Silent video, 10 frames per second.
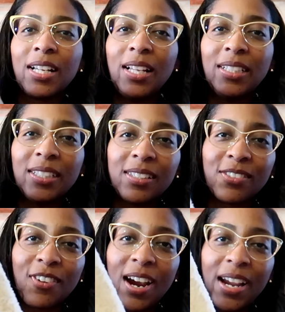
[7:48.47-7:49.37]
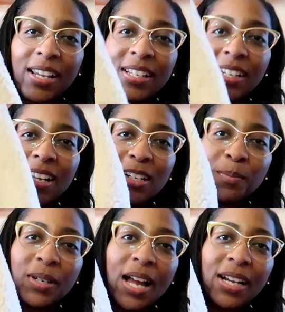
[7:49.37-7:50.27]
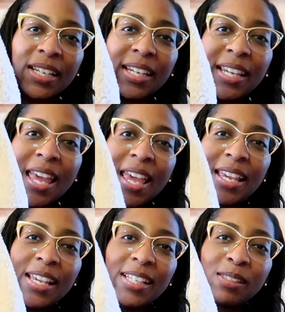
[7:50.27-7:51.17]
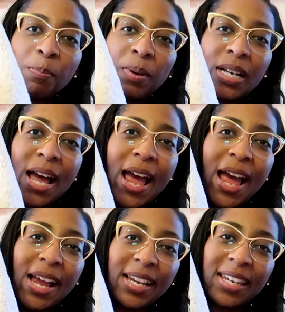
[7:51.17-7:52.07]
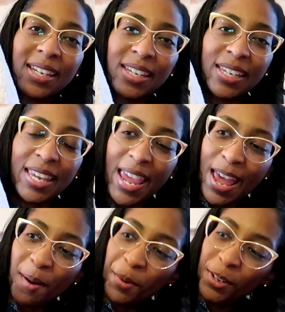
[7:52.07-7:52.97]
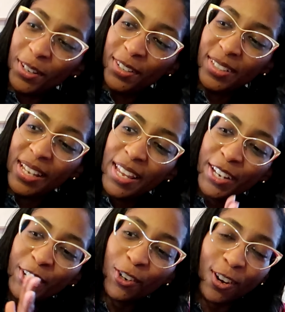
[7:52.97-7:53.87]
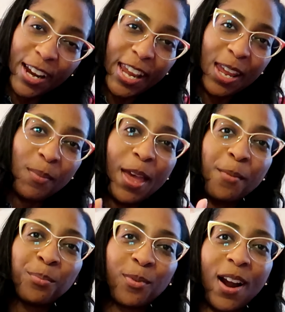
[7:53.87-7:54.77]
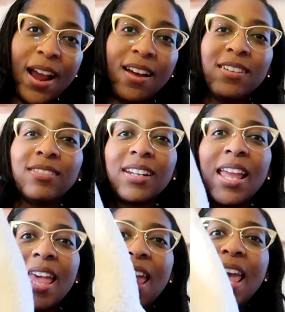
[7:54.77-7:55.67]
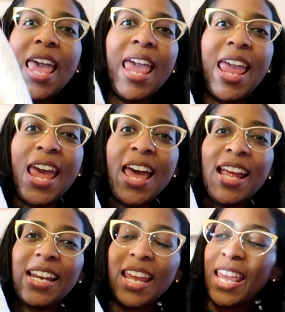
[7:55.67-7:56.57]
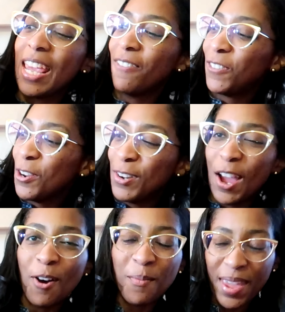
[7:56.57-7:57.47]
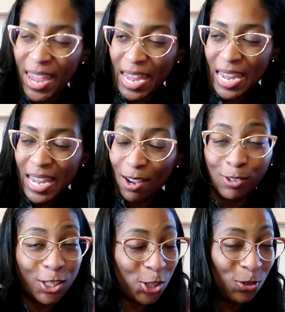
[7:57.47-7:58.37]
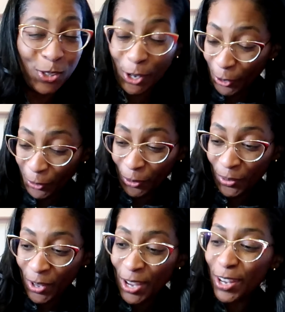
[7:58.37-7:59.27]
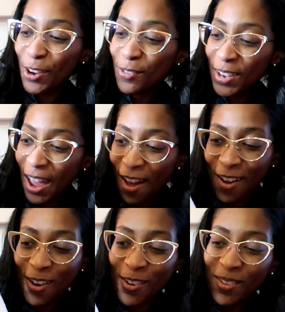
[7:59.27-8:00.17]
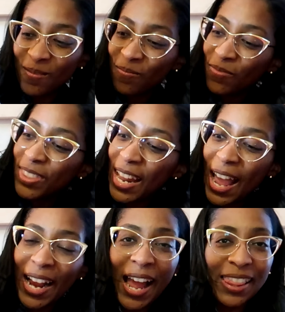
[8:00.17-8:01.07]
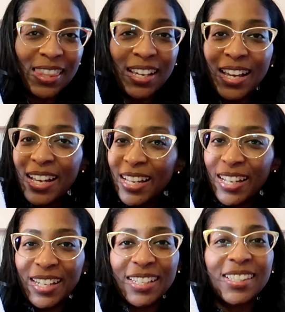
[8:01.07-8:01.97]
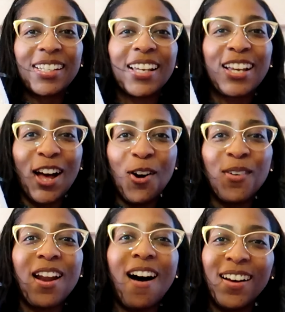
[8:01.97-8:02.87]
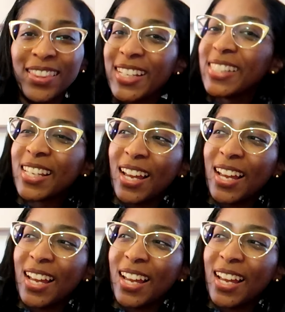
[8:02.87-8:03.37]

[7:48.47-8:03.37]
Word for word: colors, right? In the color blocking, it's black, camel, cream, and brown. And if you know me, which you do, you know that I got the Uggs to go with all these